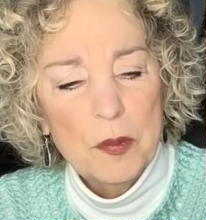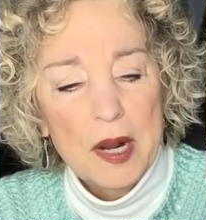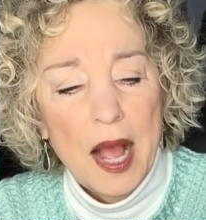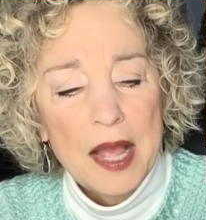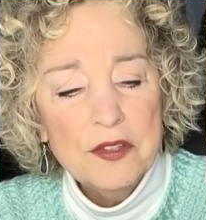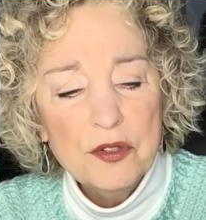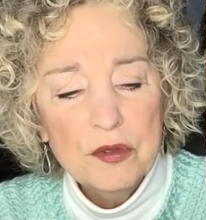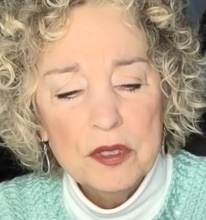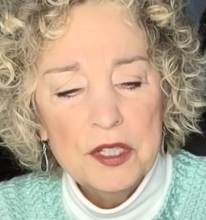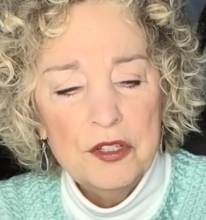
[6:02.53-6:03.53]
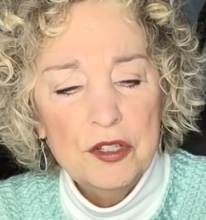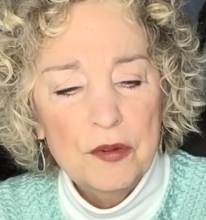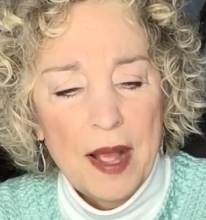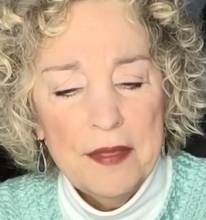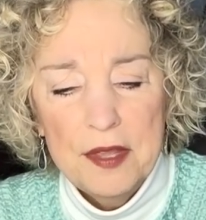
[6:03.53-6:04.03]
but I certainly
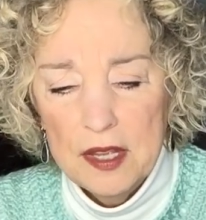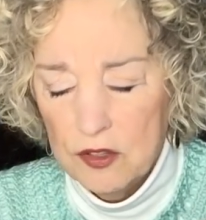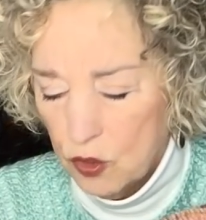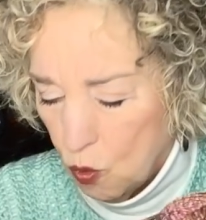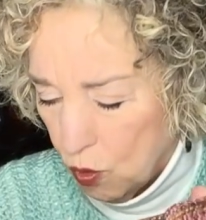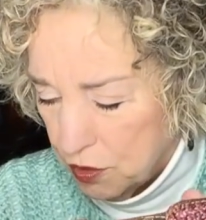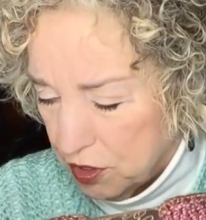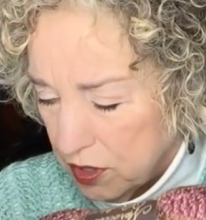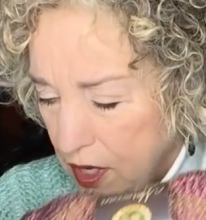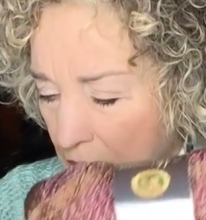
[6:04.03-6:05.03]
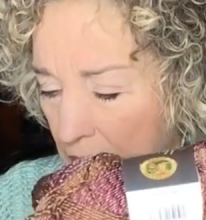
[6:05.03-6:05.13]
do. I think it's gorgeous.